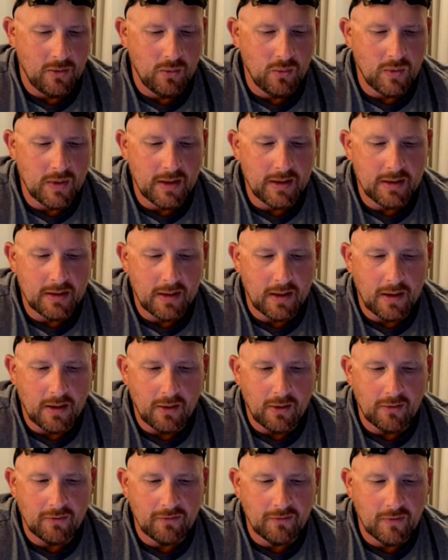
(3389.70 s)
We
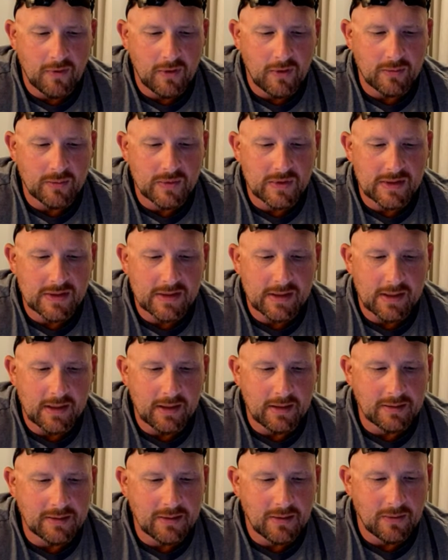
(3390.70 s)
are from San
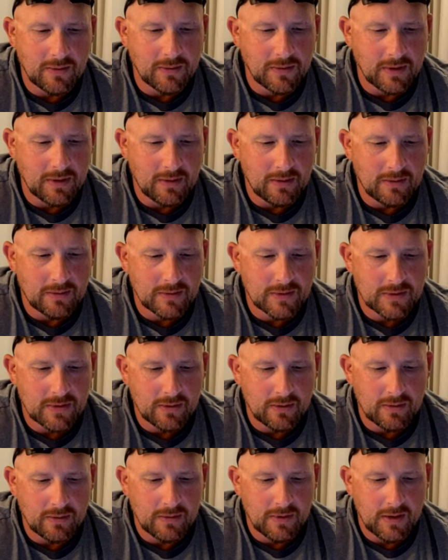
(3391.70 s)
Antonio,
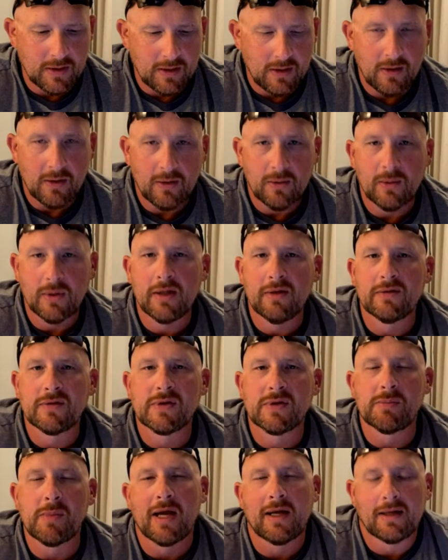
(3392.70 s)
so we live
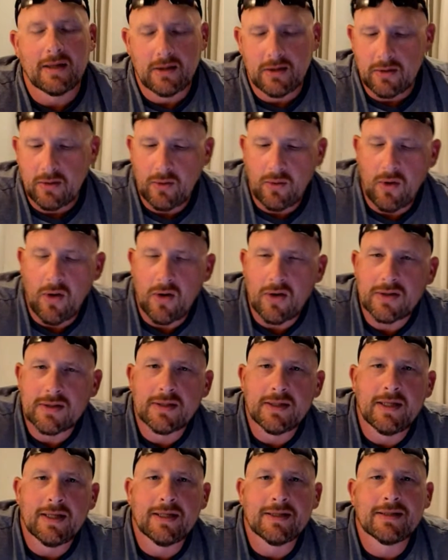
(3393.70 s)
smack.
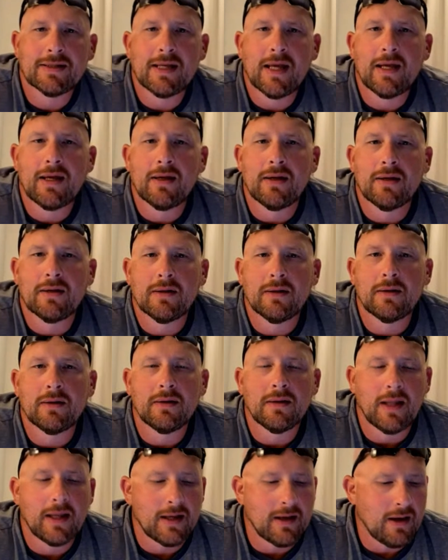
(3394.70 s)
Honestly, it's like
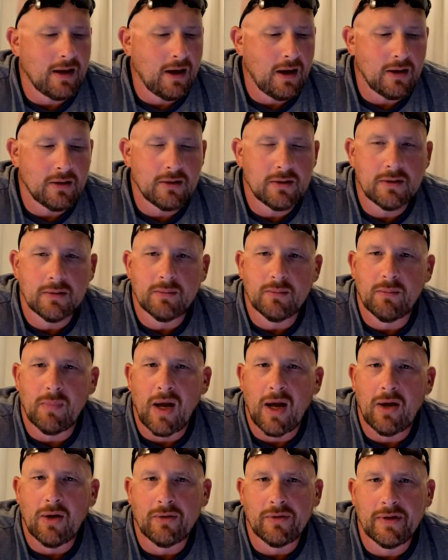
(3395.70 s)

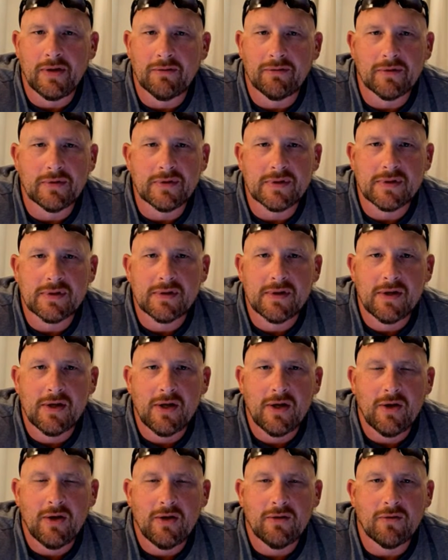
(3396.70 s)
100-mile difference
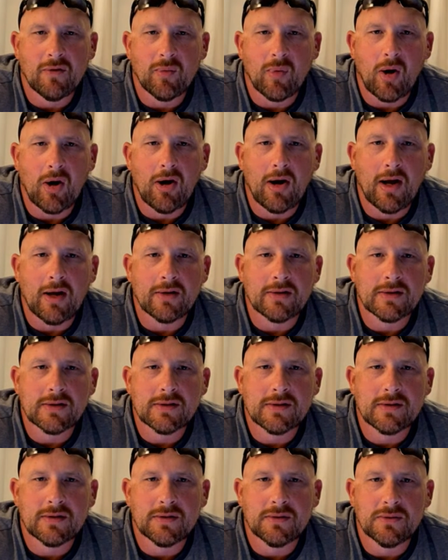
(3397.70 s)
from our
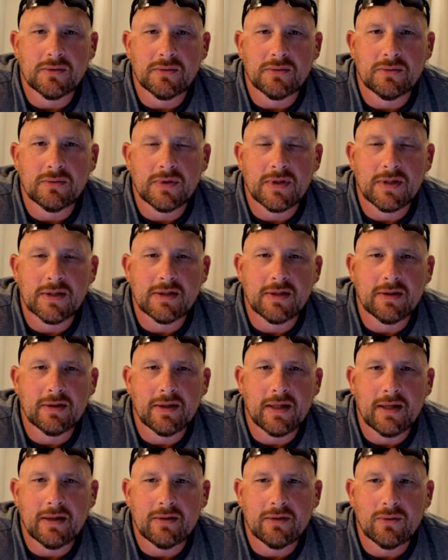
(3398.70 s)
house to
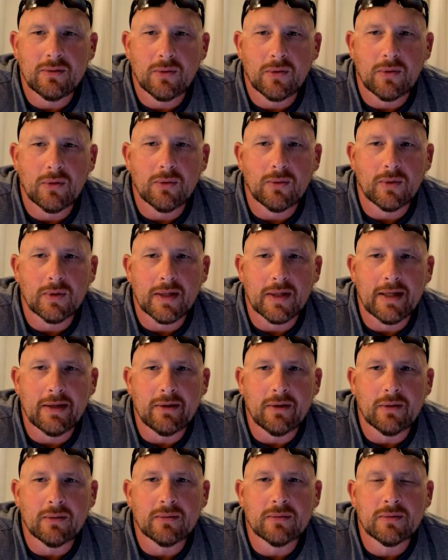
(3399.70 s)
Disneyland or
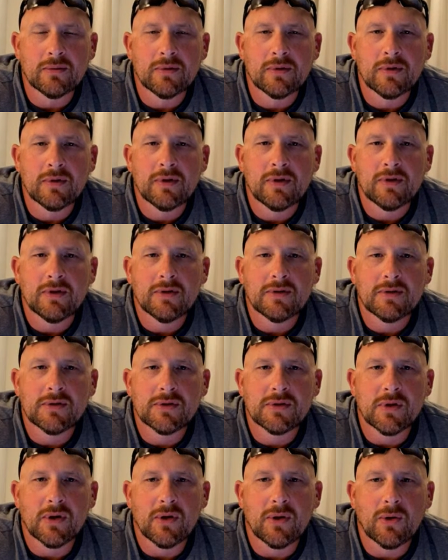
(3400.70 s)
Orlando.
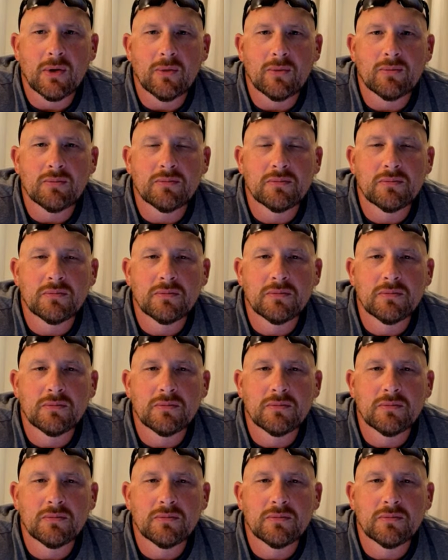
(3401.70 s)
So